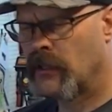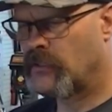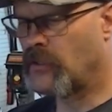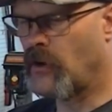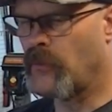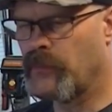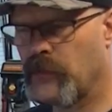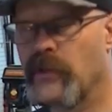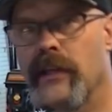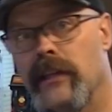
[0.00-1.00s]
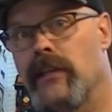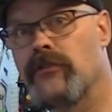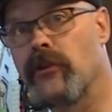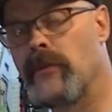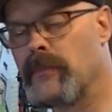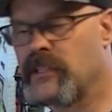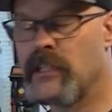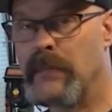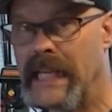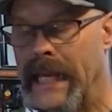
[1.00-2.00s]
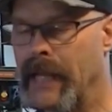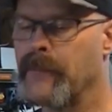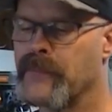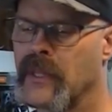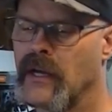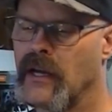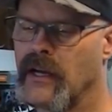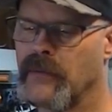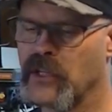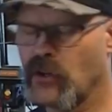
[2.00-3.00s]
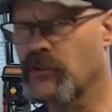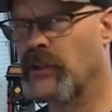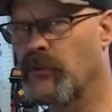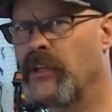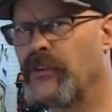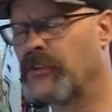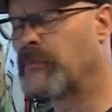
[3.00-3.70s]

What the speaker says: So you can get these from CBG. You can also get real